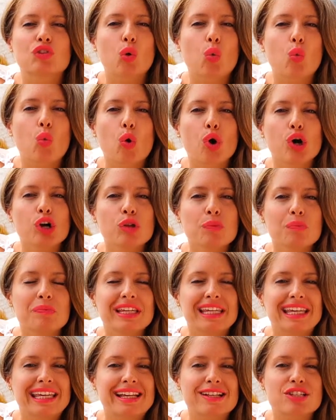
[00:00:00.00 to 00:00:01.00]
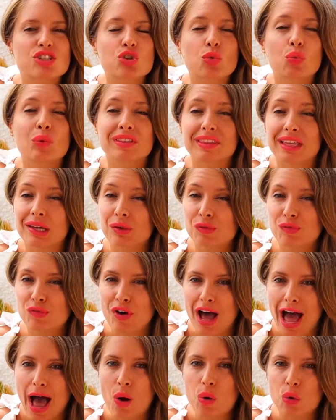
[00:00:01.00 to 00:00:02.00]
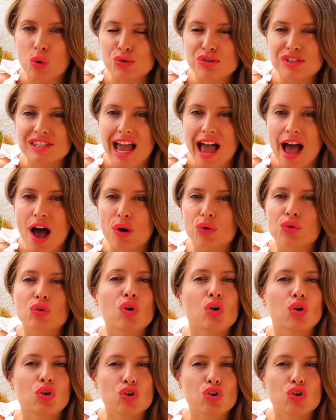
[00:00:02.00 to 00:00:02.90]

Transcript: the word begins with a vowel sound,